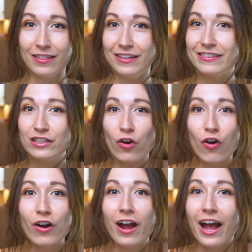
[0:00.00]
These things
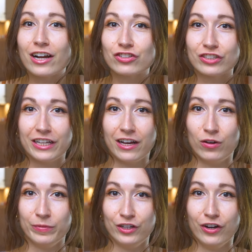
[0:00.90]
aren't actually gonna
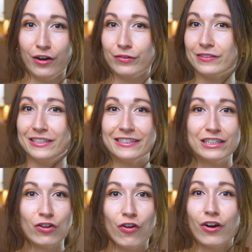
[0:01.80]
help me grow. These
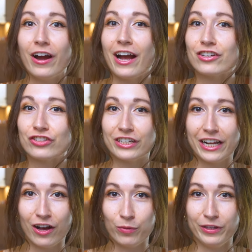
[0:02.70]
things aren't actually
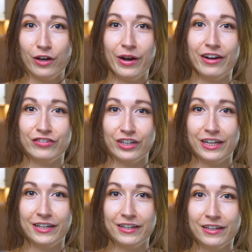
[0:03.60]
gonna help me go after
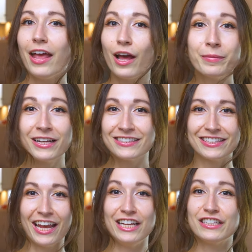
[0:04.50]
it. And I'm not
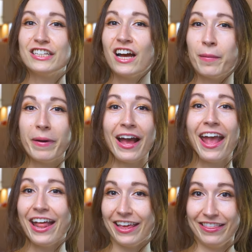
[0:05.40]
saying to not buy
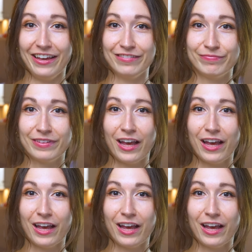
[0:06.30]
anything.